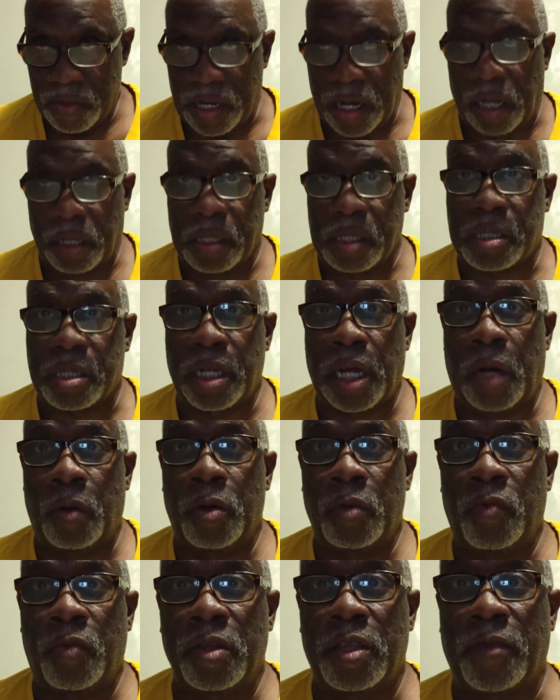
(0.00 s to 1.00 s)
because the son
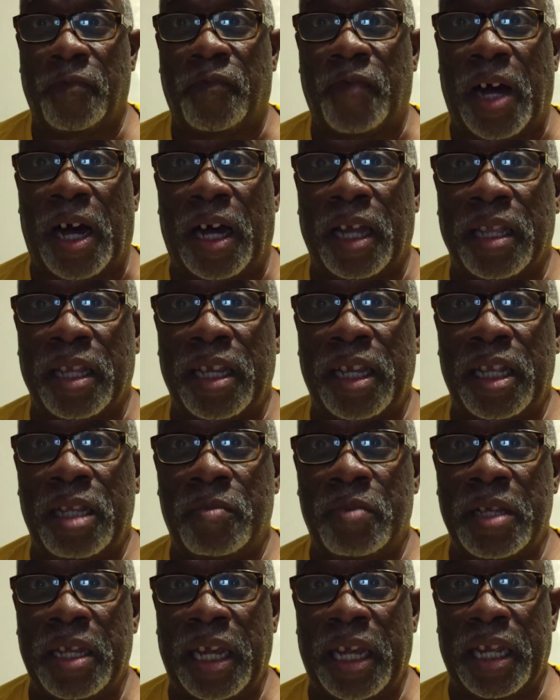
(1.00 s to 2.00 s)
was with the Father in the
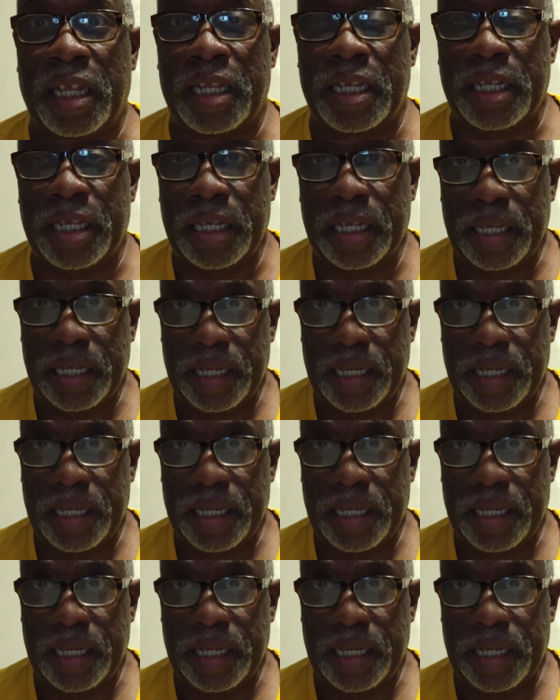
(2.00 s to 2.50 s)
beginning.